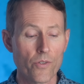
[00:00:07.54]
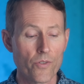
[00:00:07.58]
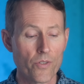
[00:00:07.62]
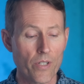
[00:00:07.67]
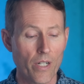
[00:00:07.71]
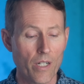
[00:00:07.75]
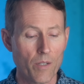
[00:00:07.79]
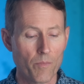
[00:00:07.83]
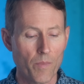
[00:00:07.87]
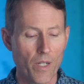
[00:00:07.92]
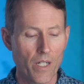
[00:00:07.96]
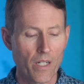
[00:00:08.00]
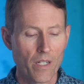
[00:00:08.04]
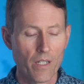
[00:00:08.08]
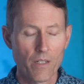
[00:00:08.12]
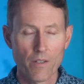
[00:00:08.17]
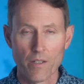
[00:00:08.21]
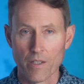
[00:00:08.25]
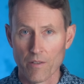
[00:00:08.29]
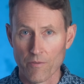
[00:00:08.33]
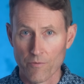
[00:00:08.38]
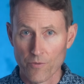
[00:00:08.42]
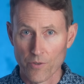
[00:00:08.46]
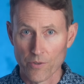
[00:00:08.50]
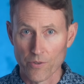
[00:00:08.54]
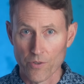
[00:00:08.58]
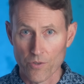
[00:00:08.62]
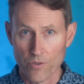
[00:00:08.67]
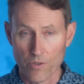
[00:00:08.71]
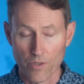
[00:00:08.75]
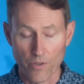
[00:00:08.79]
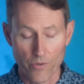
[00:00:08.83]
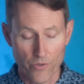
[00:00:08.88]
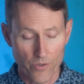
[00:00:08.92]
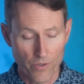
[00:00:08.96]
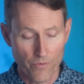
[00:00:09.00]
Saramonic, in full
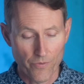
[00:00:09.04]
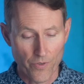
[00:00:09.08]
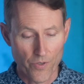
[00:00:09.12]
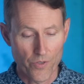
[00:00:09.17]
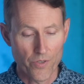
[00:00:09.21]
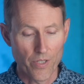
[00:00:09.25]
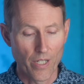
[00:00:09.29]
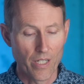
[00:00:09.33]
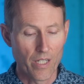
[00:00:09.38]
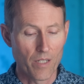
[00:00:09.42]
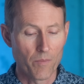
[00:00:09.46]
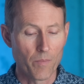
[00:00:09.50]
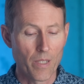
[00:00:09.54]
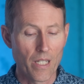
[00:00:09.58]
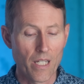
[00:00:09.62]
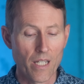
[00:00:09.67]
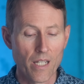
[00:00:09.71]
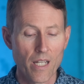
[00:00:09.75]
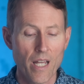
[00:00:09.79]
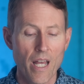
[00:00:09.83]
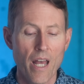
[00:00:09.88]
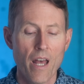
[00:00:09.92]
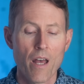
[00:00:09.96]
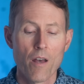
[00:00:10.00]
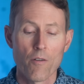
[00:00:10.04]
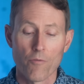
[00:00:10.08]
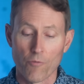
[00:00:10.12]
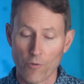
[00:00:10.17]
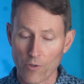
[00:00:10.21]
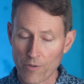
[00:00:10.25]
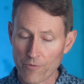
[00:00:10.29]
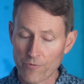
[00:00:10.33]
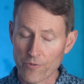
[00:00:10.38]
disclosure, for sending me for